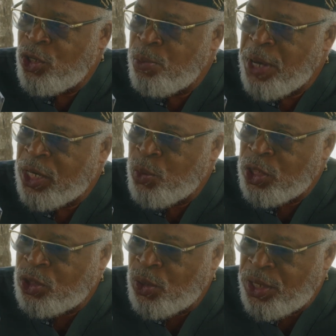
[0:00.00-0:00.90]
no matter
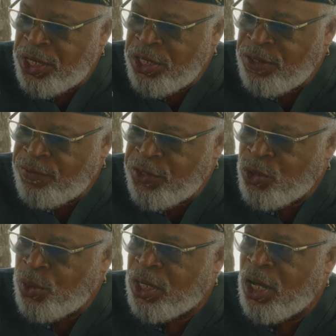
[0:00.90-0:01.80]
what your
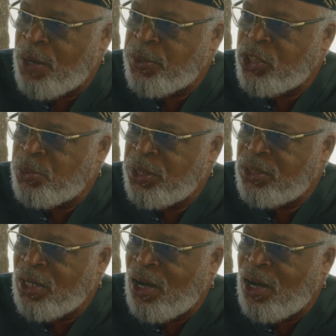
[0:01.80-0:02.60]
individual accomplishments